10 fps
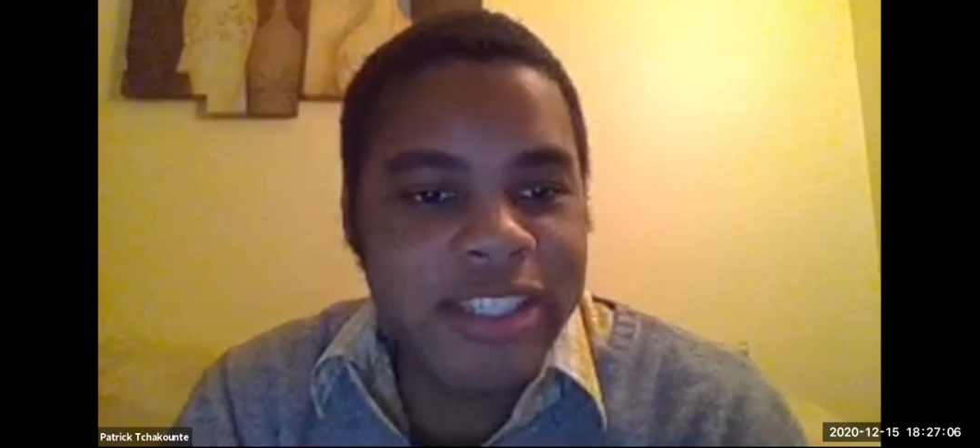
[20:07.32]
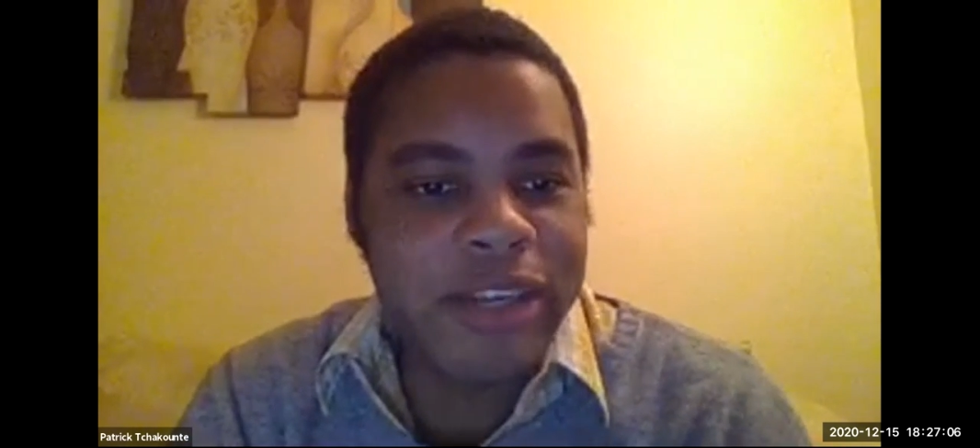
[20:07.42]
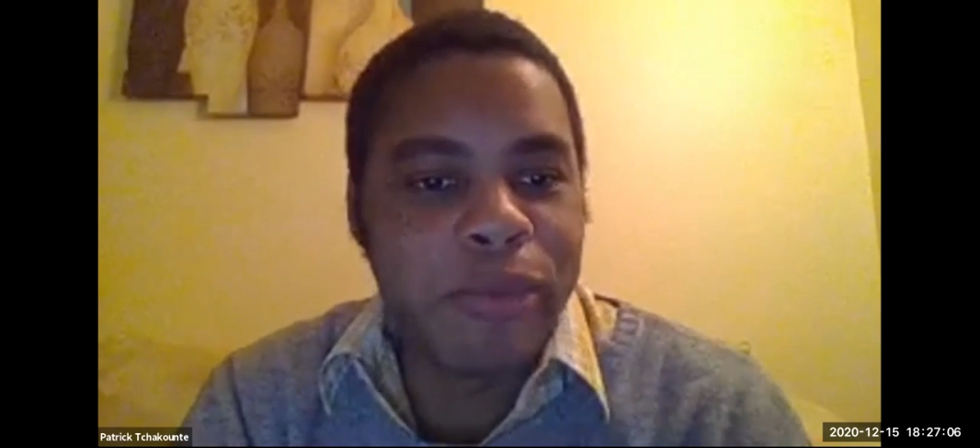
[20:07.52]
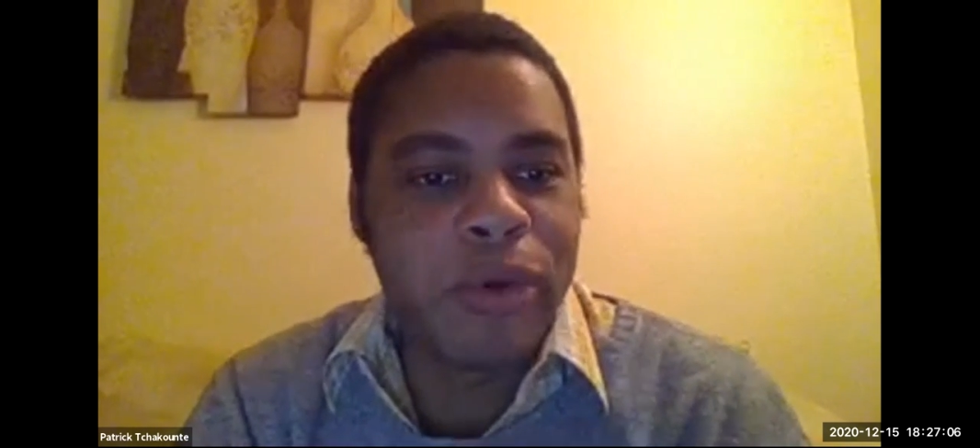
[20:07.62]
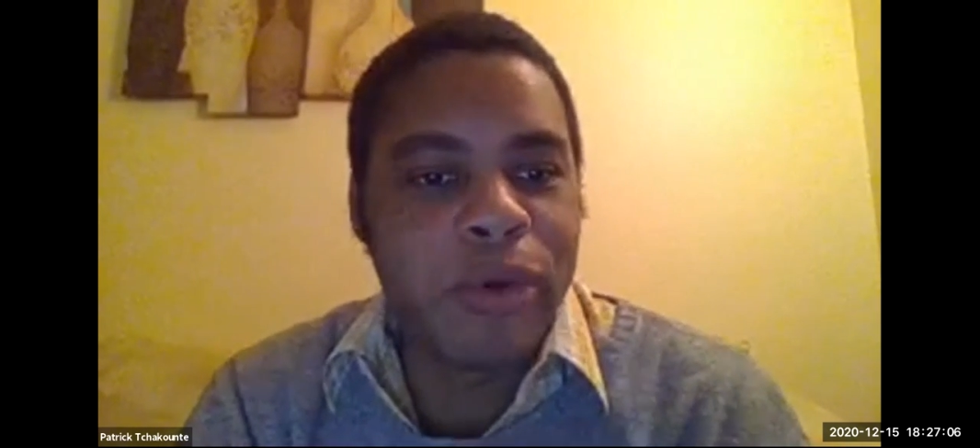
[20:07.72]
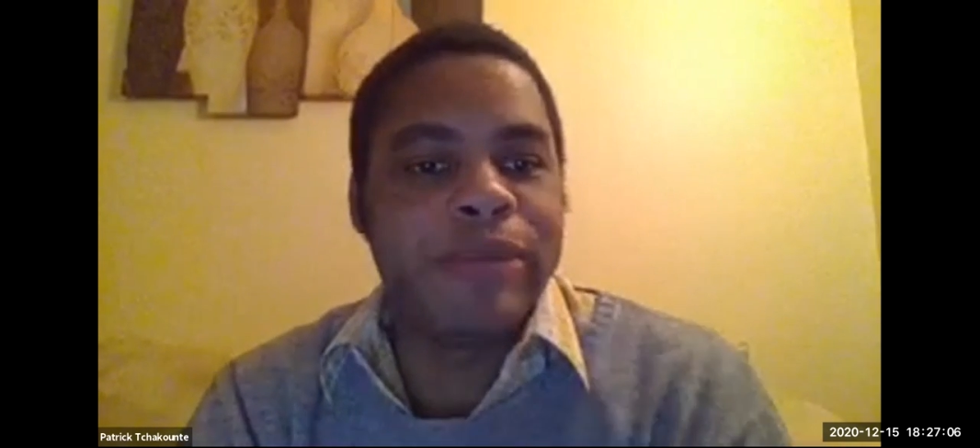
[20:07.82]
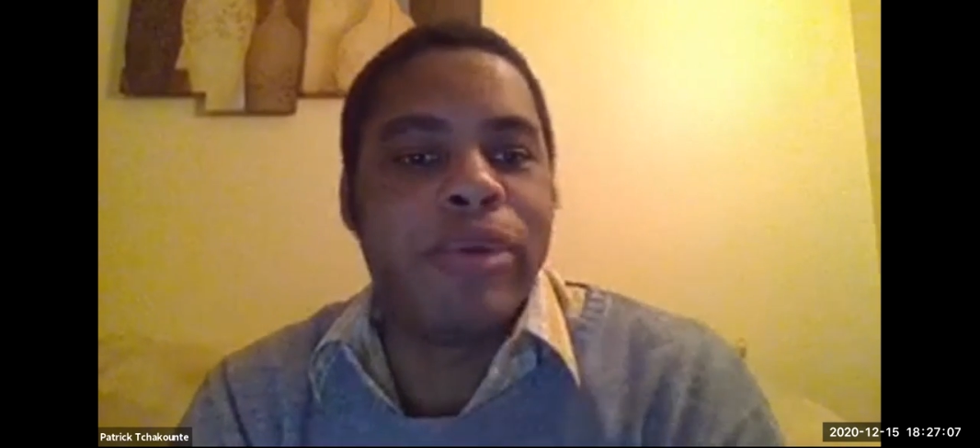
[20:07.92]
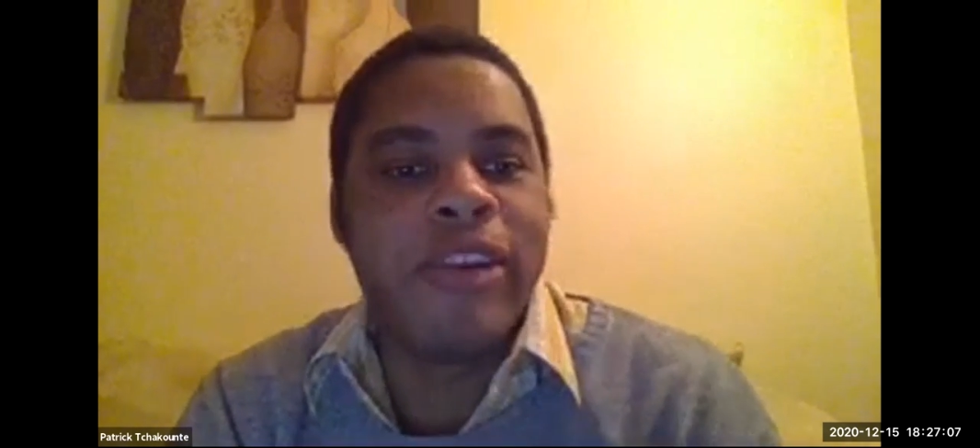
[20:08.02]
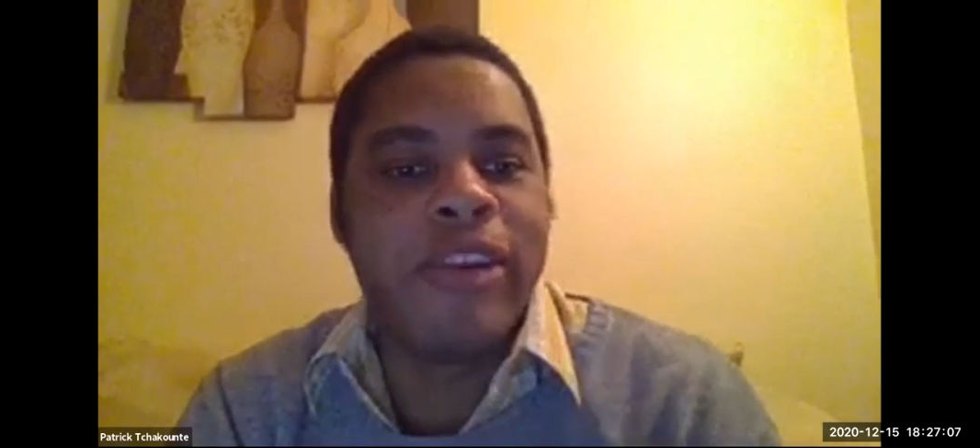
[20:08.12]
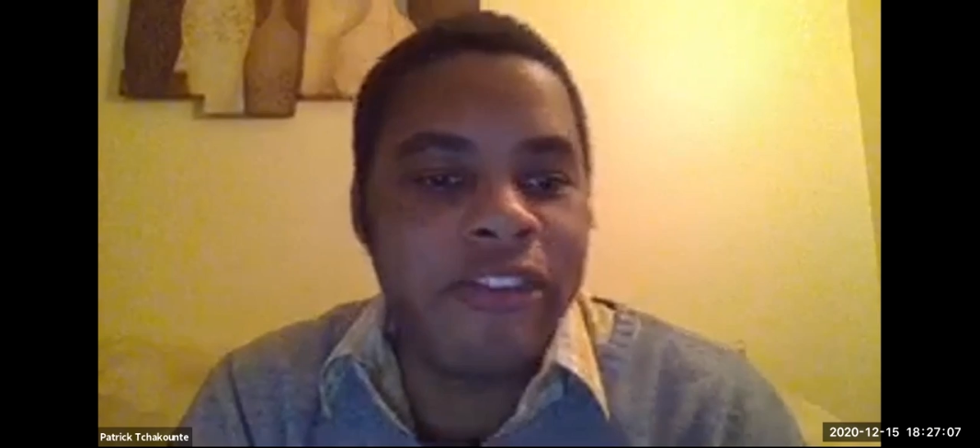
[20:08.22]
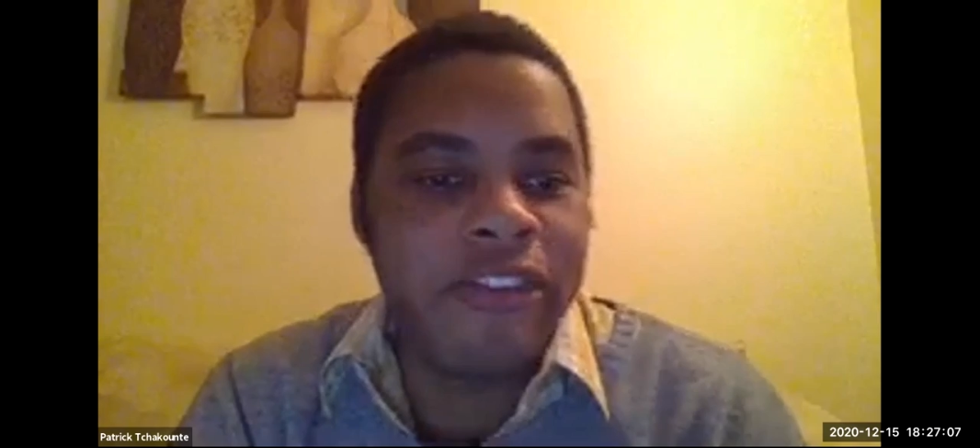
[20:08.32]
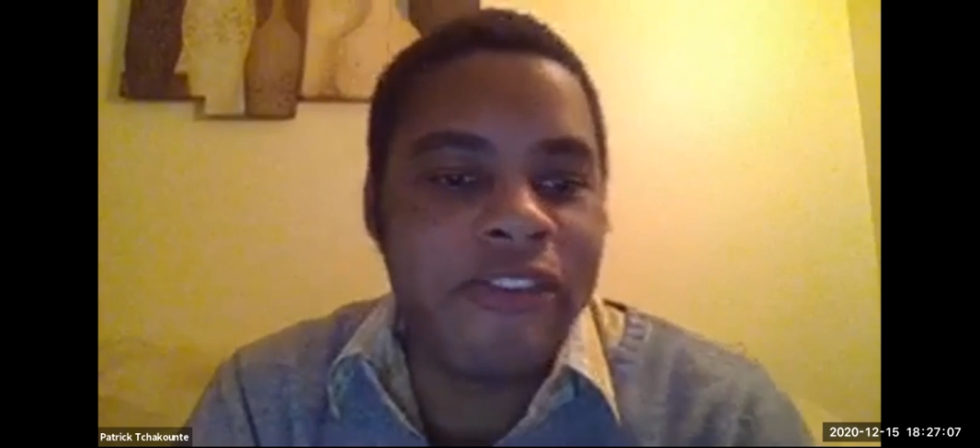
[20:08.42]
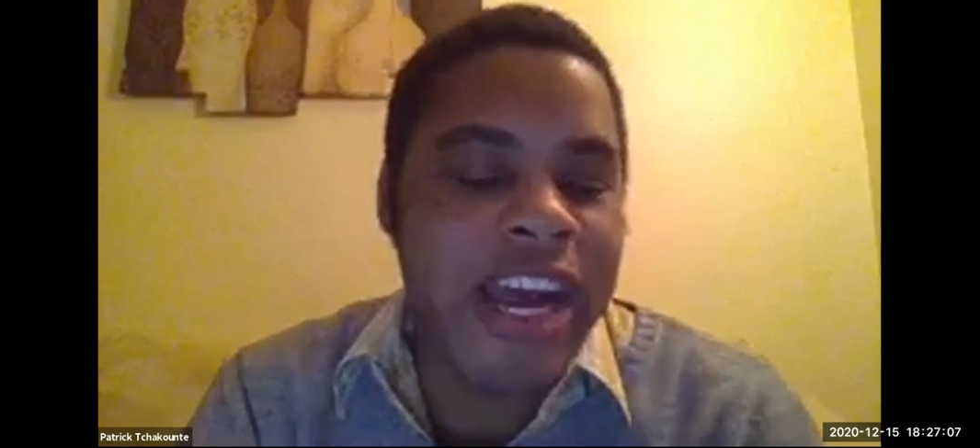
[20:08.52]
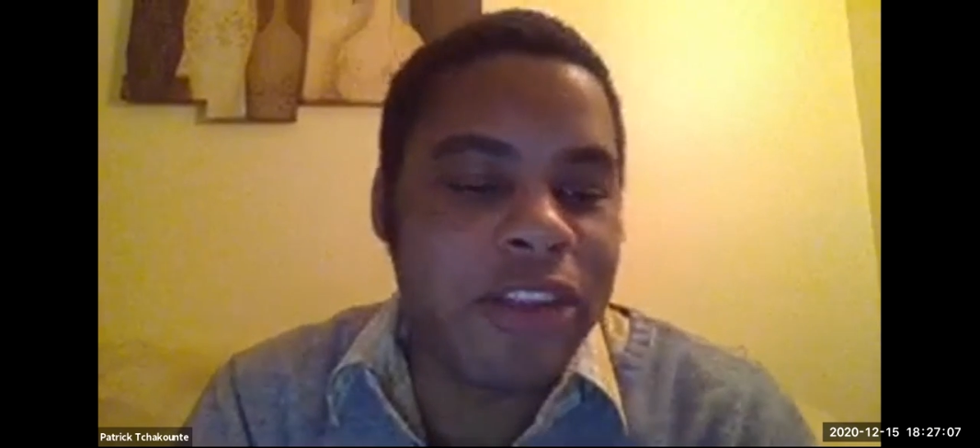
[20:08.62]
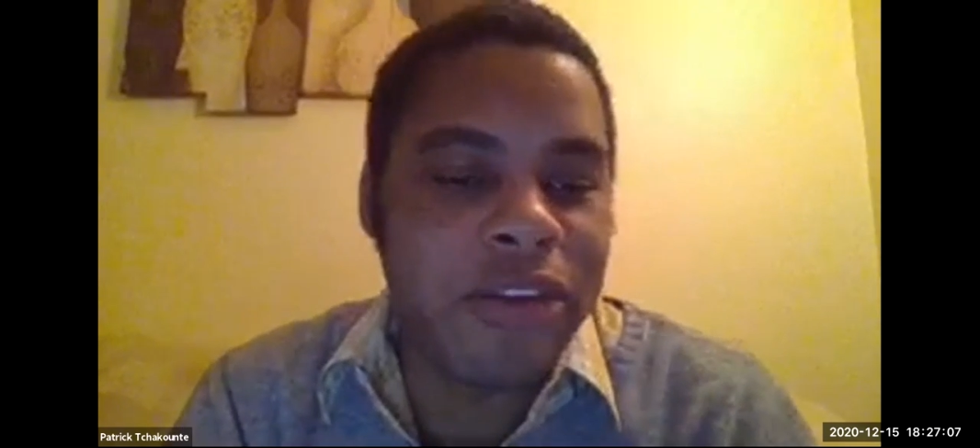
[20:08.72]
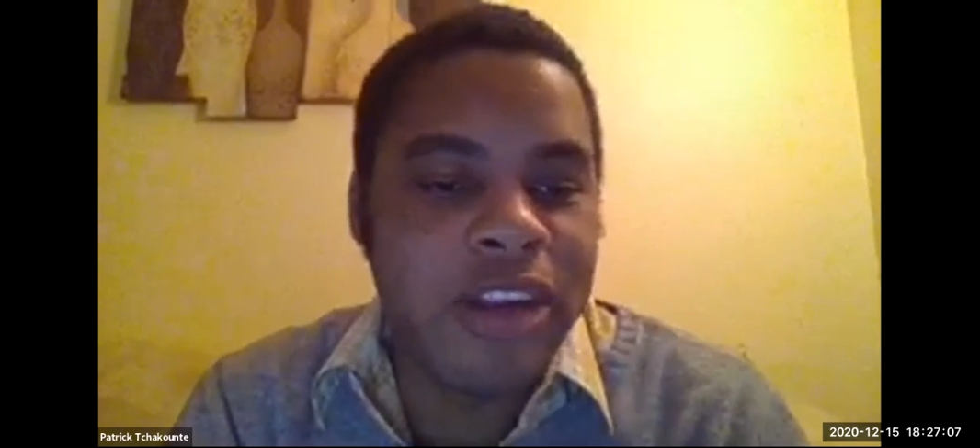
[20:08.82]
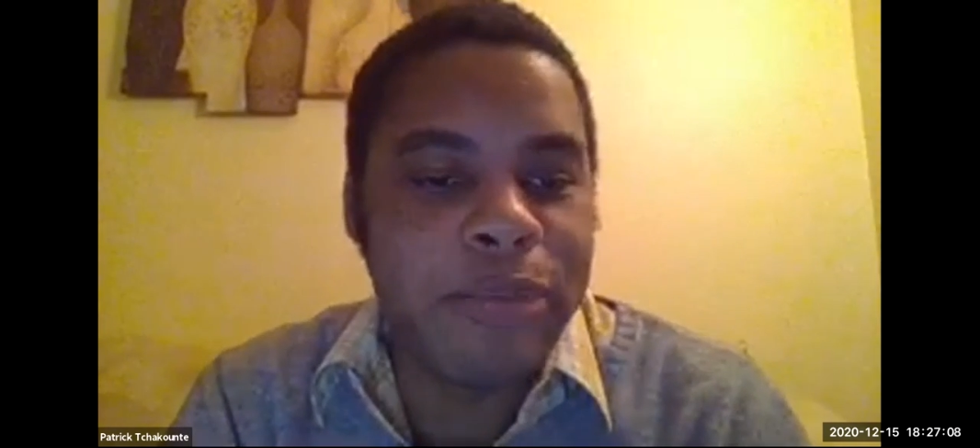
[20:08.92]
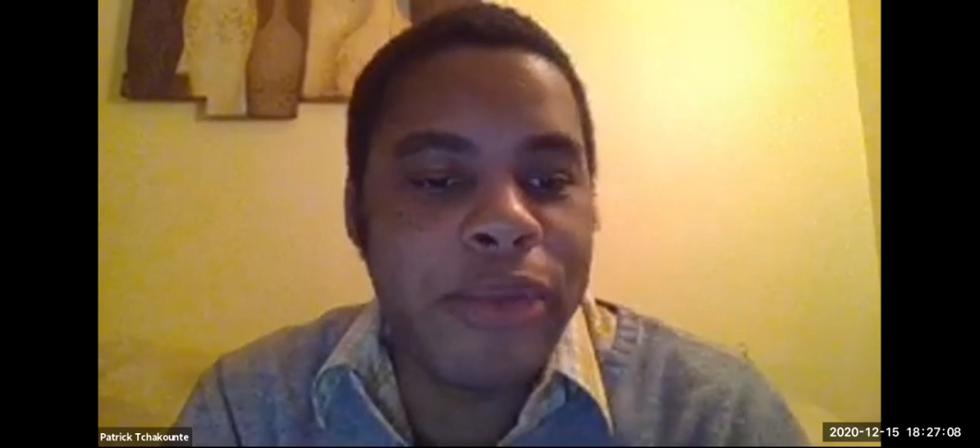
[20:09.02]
What is the most important factor